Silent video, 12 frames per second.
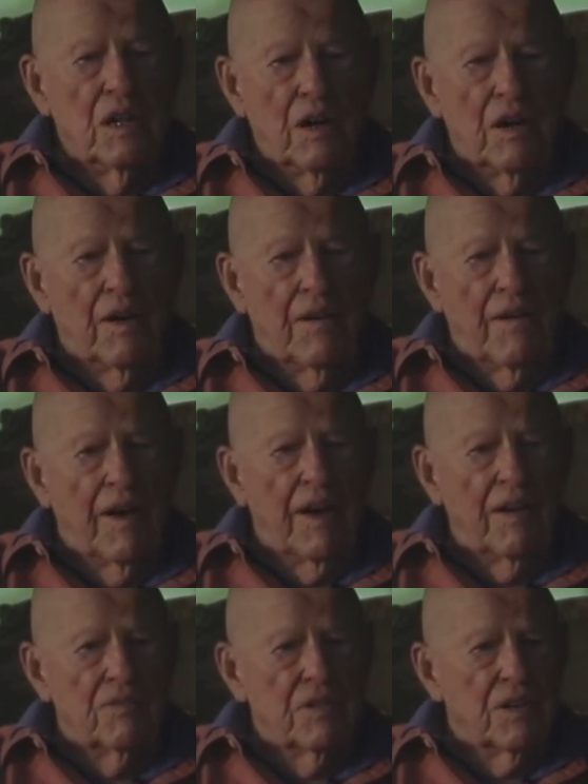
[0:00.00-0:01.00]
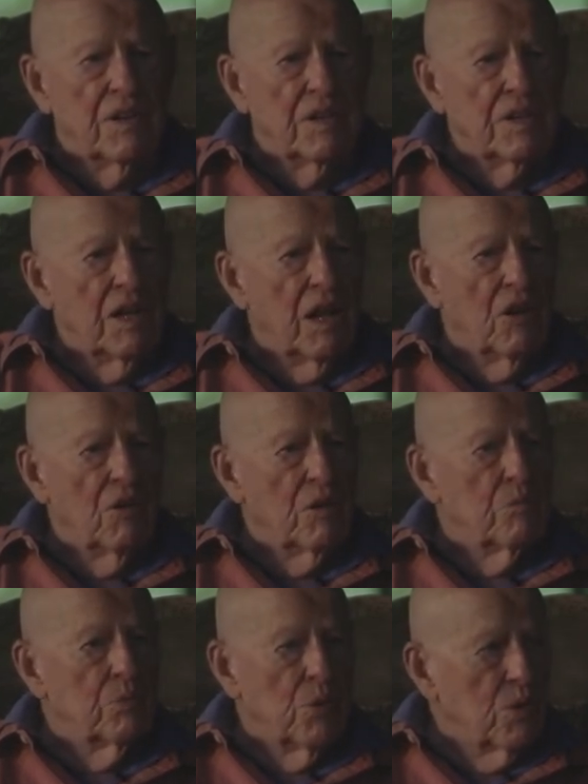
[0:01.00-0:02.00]
Uh, I've learned how
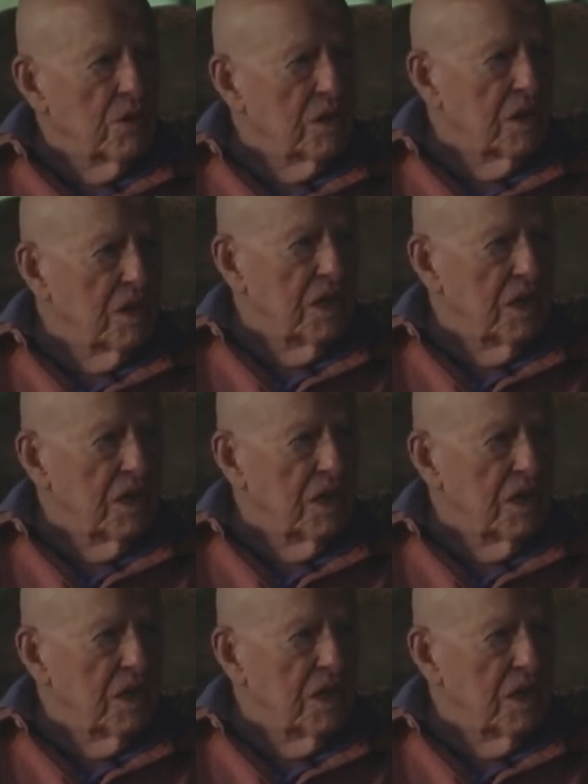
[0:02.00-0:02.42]
important